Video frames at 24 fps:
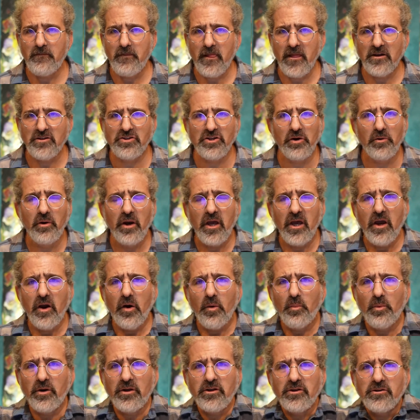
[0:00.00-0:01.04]
So
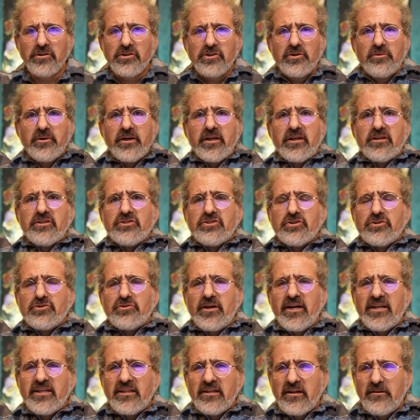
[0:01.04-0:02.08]
what you're doing is you're
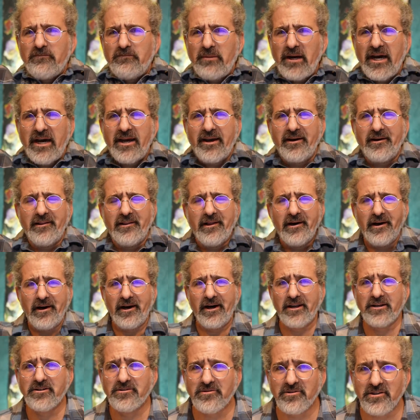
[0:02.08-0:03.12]
trying to compile
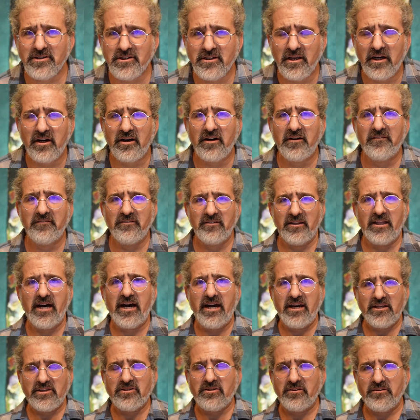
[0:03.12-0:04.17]
hundreds of
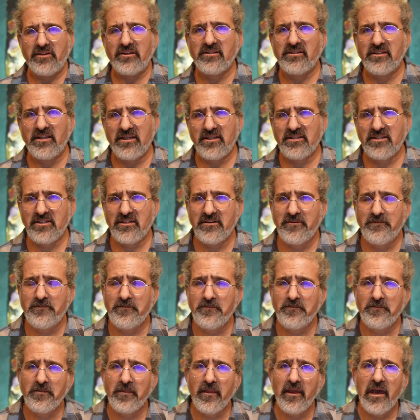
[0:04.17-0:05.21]
lines on this list,
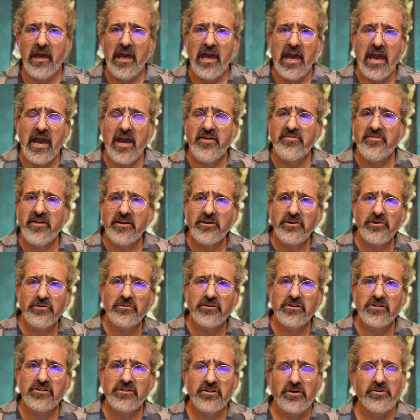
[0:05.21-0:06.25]
and then you
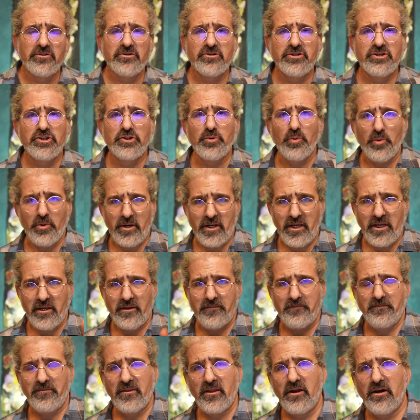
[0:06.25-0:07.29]
can start sorting.
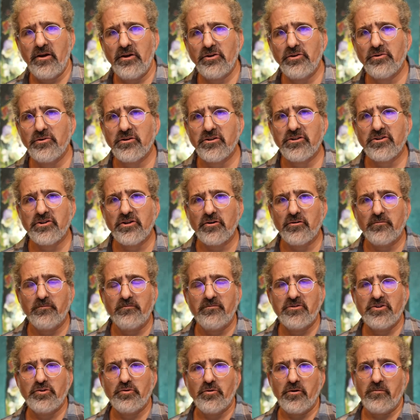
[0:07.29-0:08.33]
You can
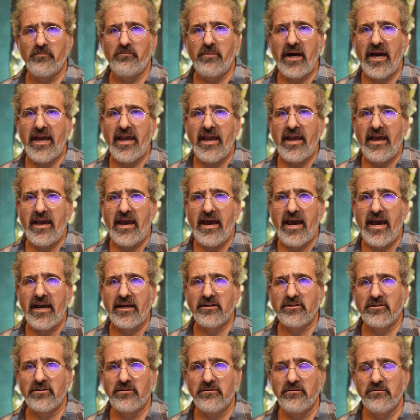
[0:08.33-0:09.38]
sort by
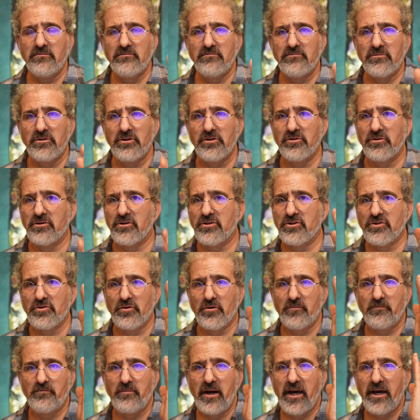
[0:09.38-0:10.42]
actor, you can
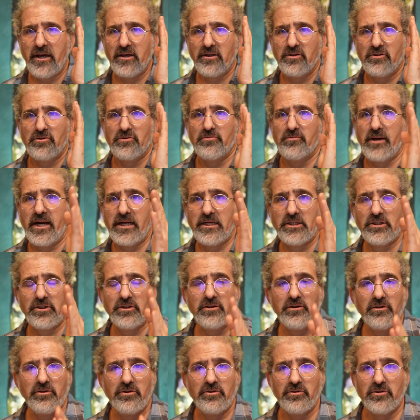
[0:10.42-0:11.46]
sort by
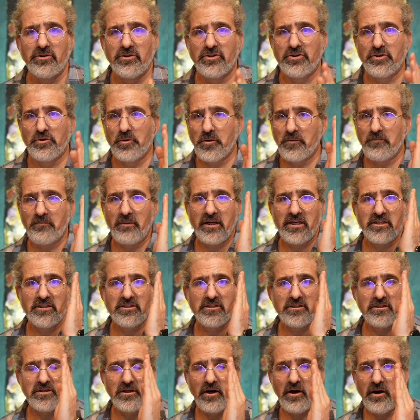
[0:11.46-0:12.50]
director, you can sort by
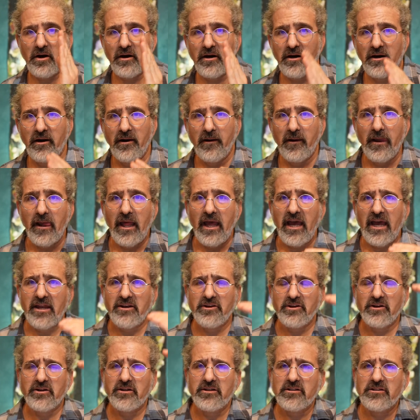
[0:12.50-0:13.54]
star, and
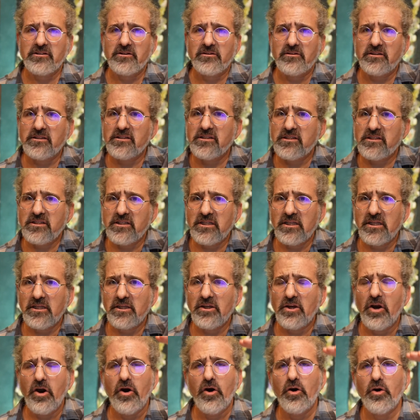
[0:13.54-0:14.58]
you're going to start to
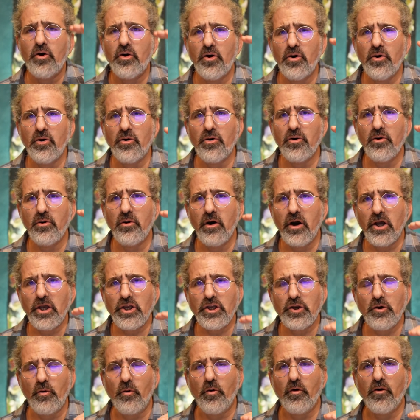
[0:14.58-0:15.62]
see who
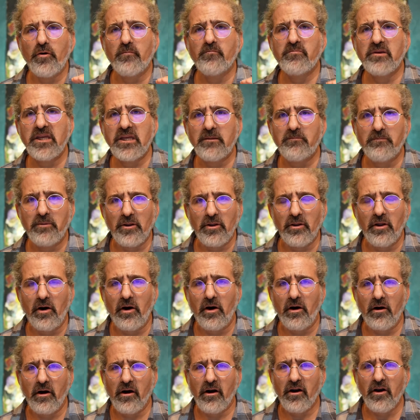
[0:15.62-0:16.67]
your people
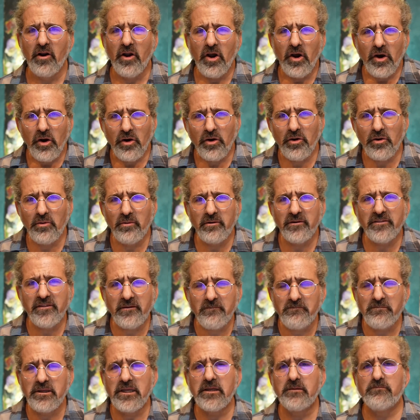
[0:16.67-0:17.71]
are. Who are the
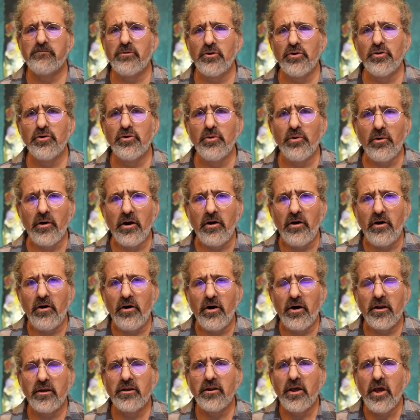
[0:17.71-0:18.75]
people who are
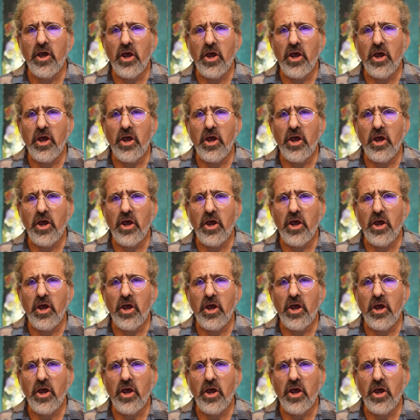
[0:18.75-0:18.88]
on